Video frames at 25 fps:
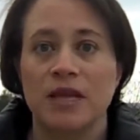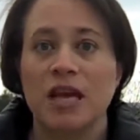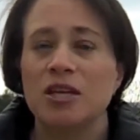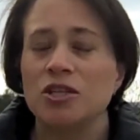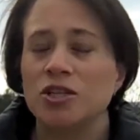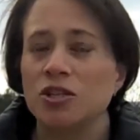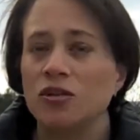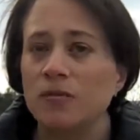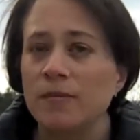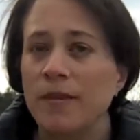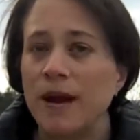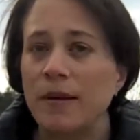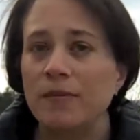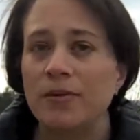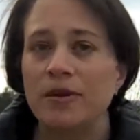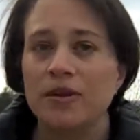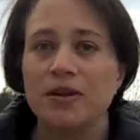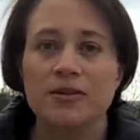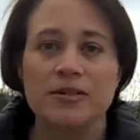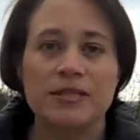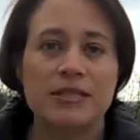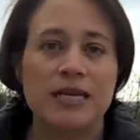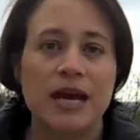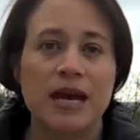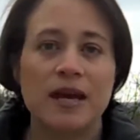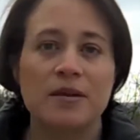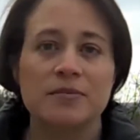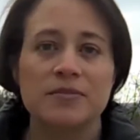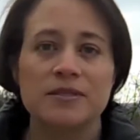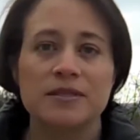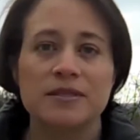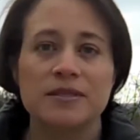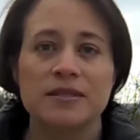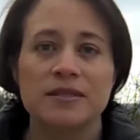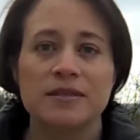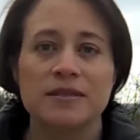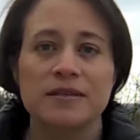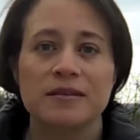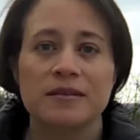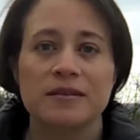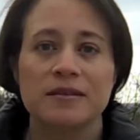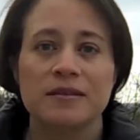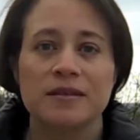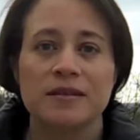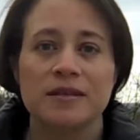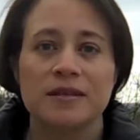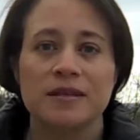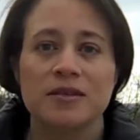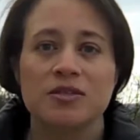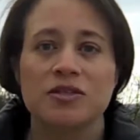Do you remember those times?
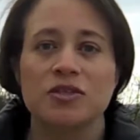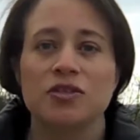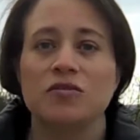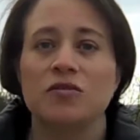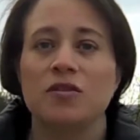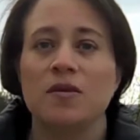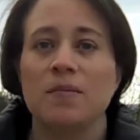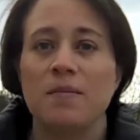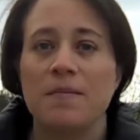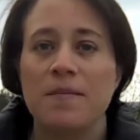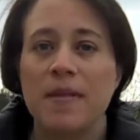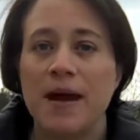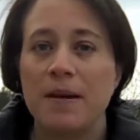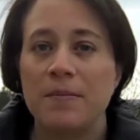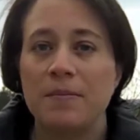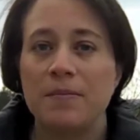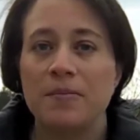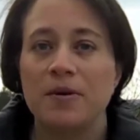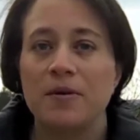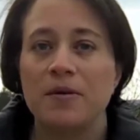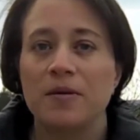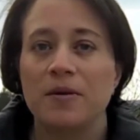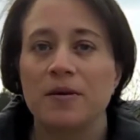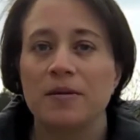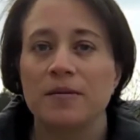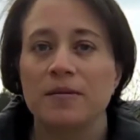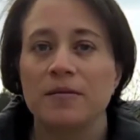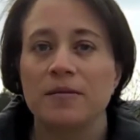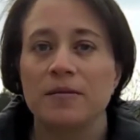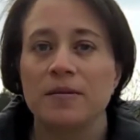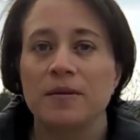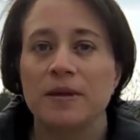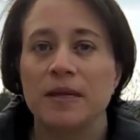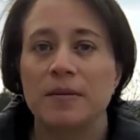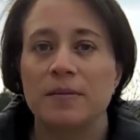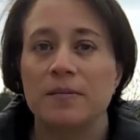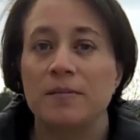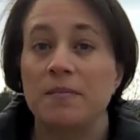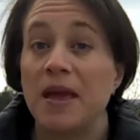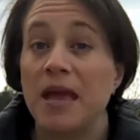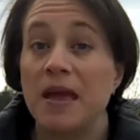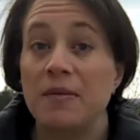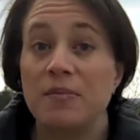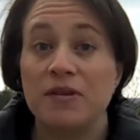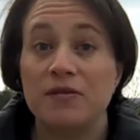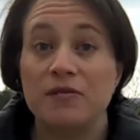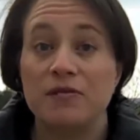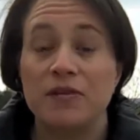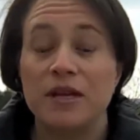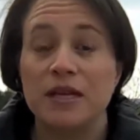Do you remember
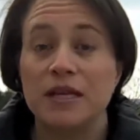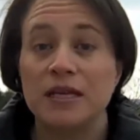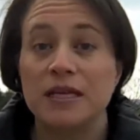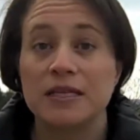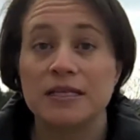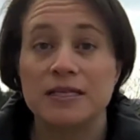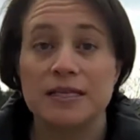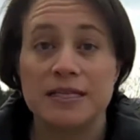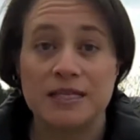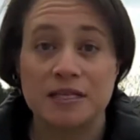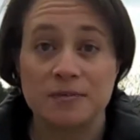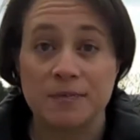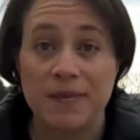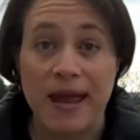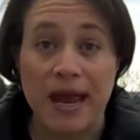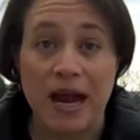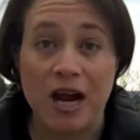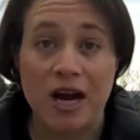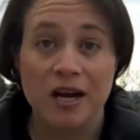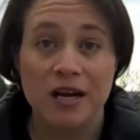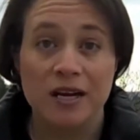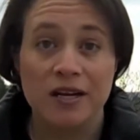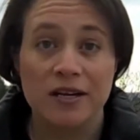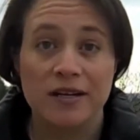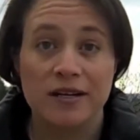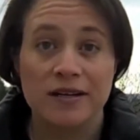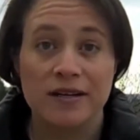maybe feeling despair?